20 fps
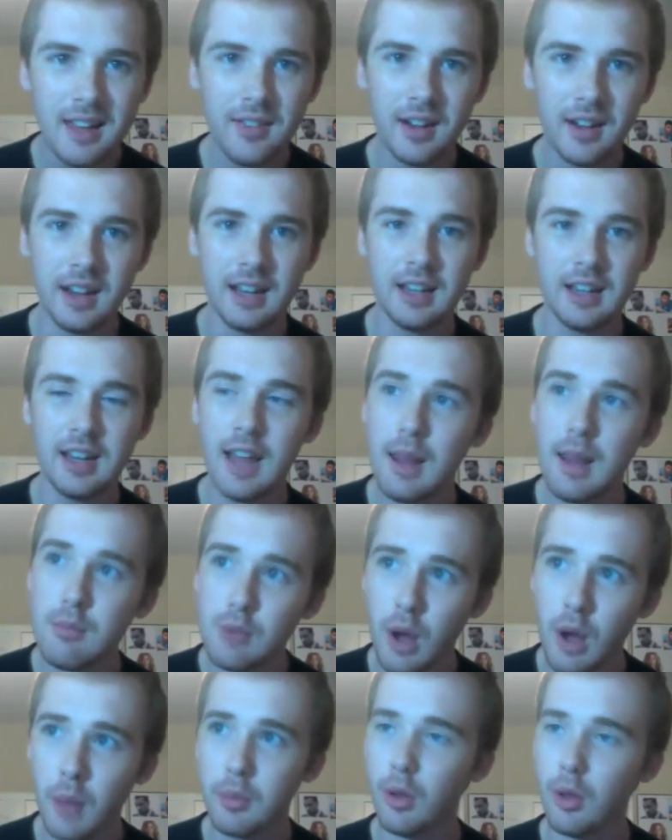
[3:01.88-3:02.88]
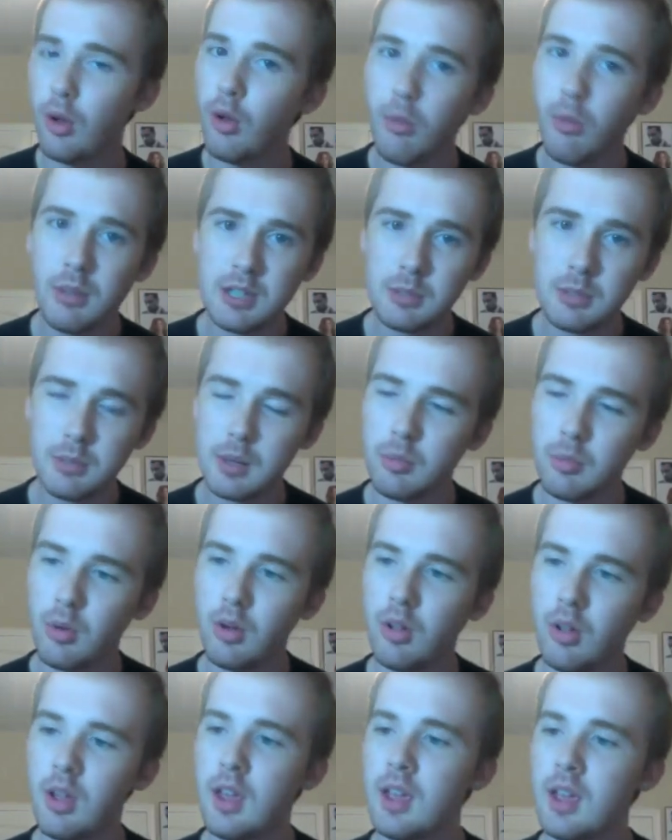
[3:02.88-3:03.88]
and he name dropped a whole bunch of
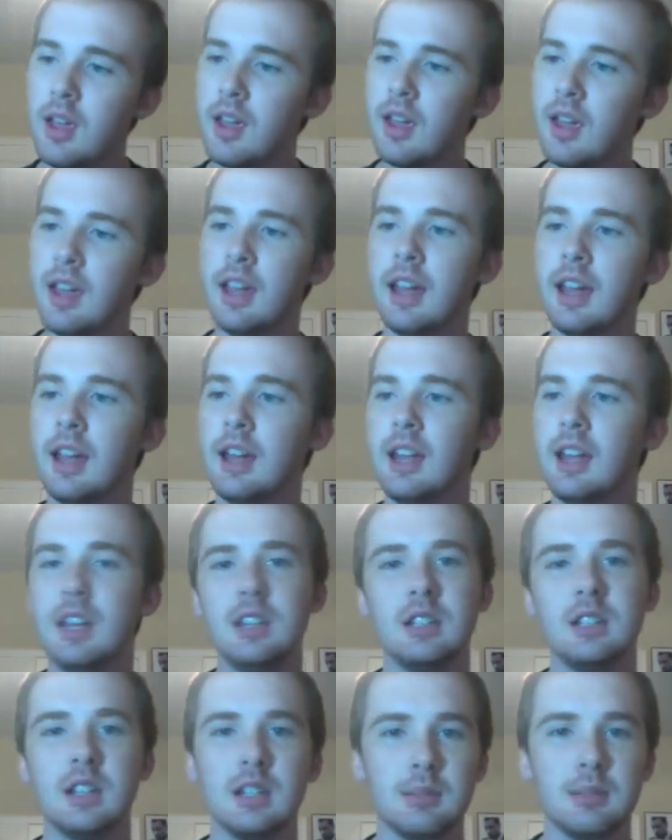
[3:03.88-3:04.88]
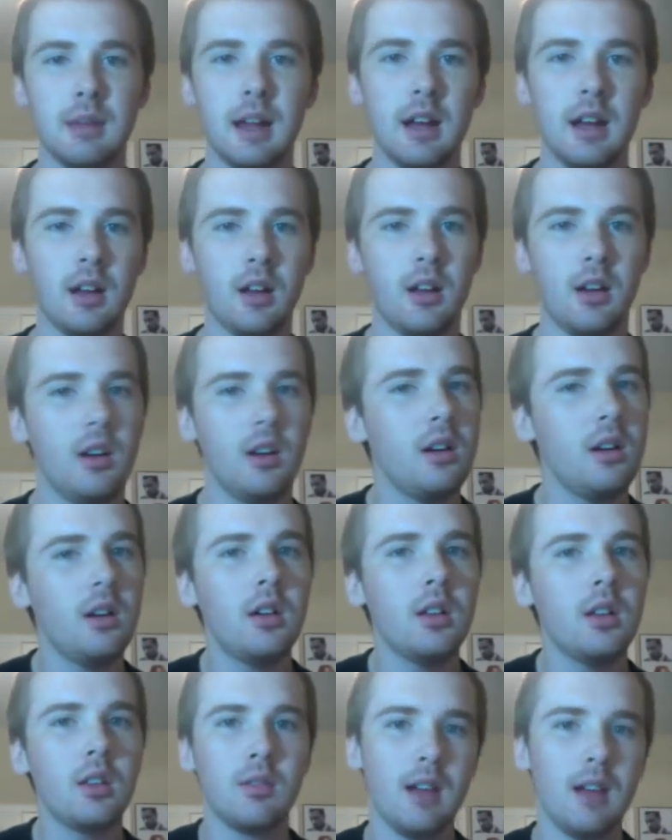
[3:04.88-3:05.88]
people, and it just made
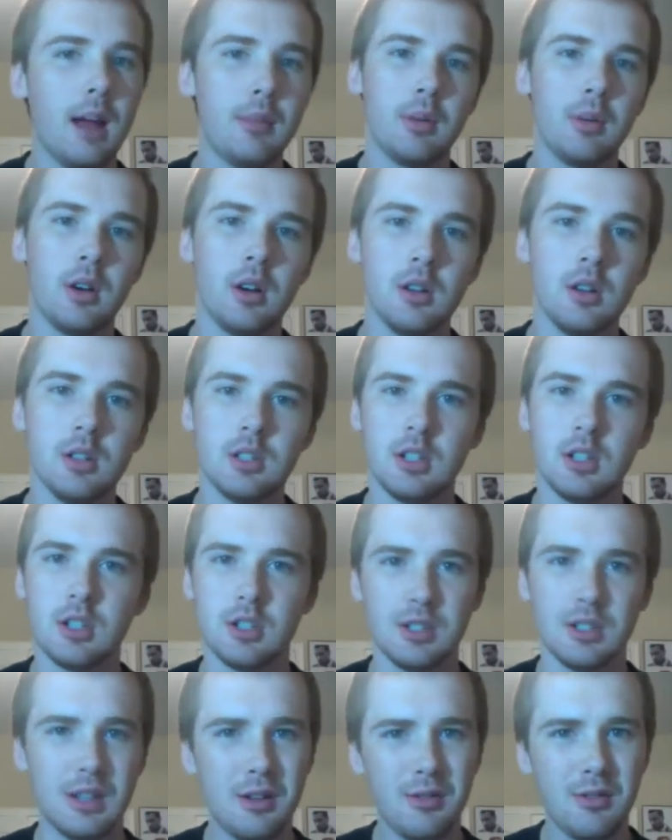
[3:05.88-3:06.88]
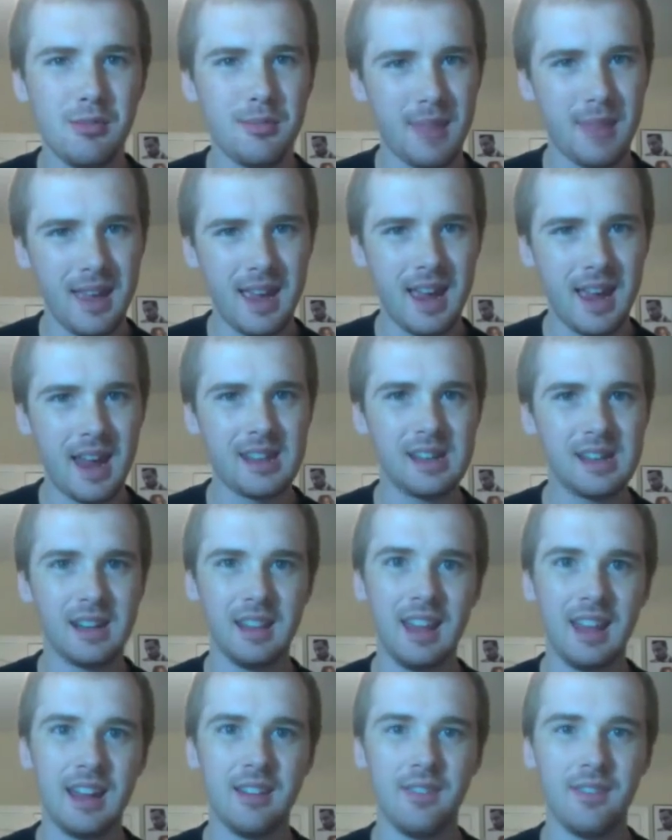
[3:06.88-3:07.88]
all the rappers just so mad and
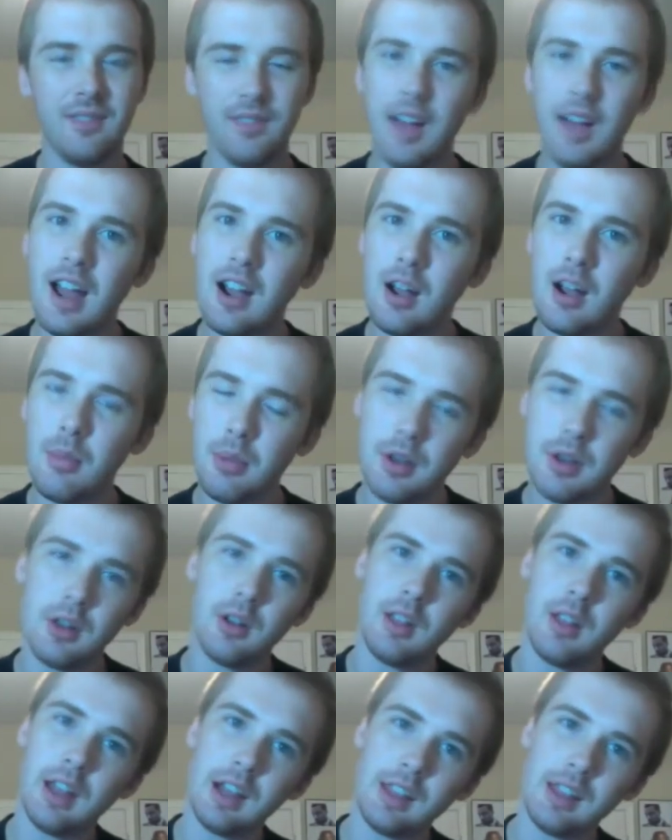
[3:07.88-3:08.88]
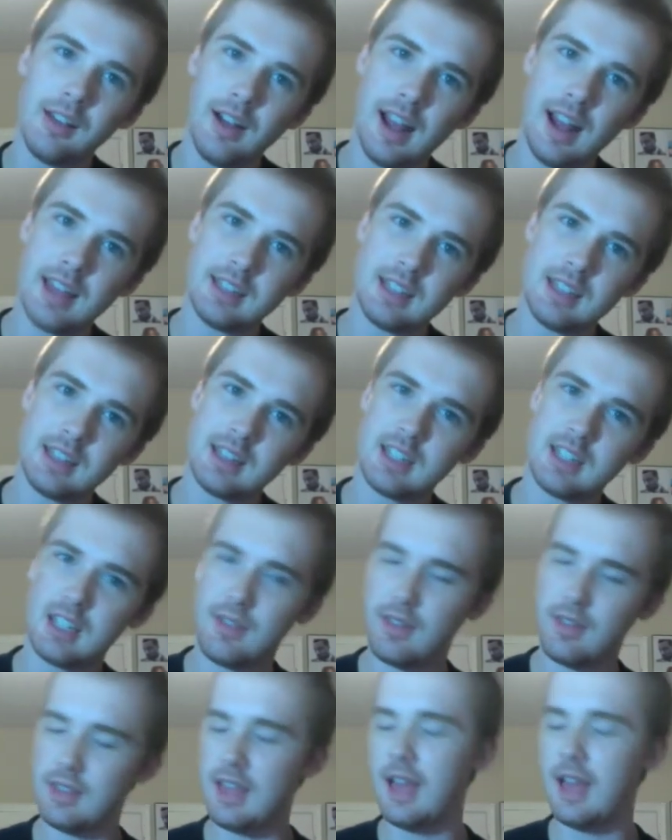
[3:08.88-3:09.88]
light a fire up under a lot of their asses and stuff
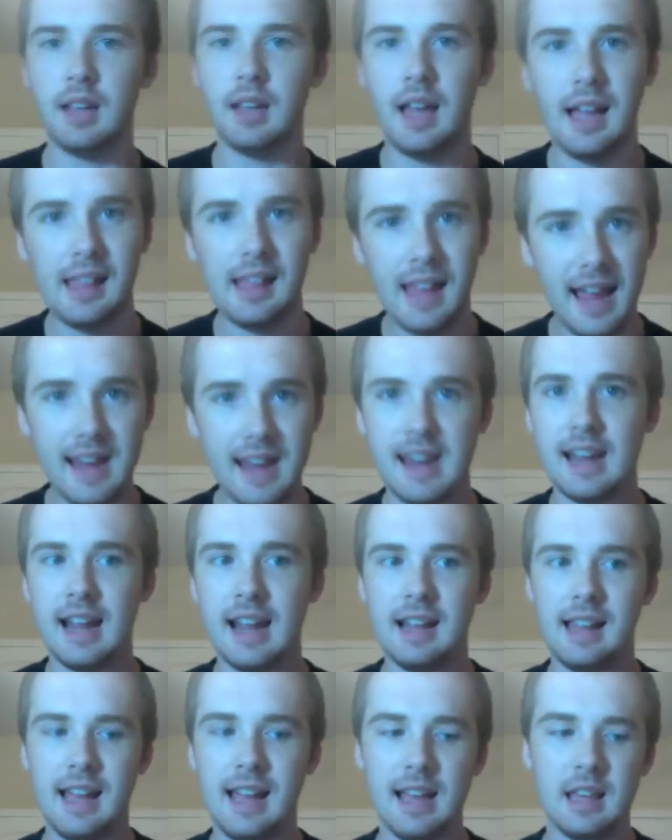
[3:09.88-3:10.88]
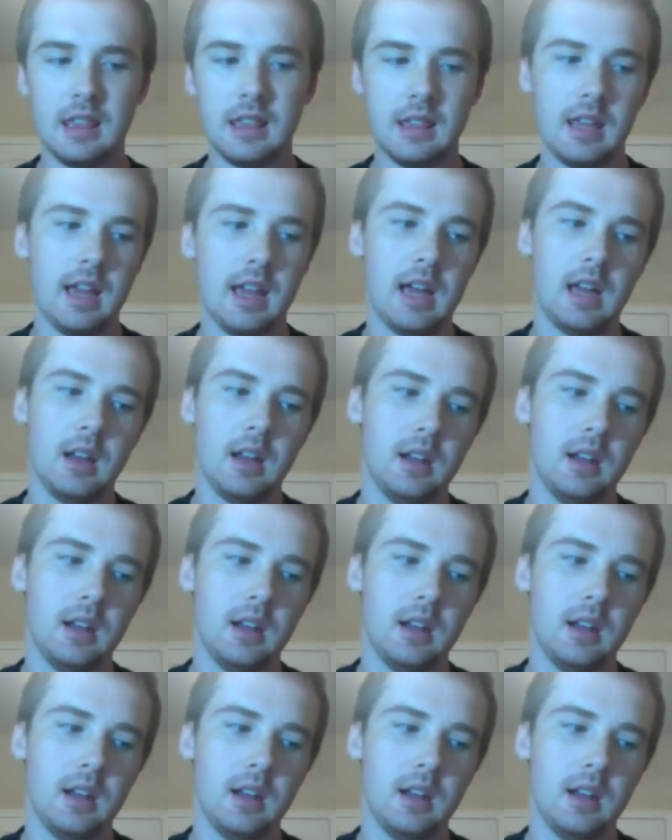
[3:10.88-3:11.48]
like that. I like it. I like that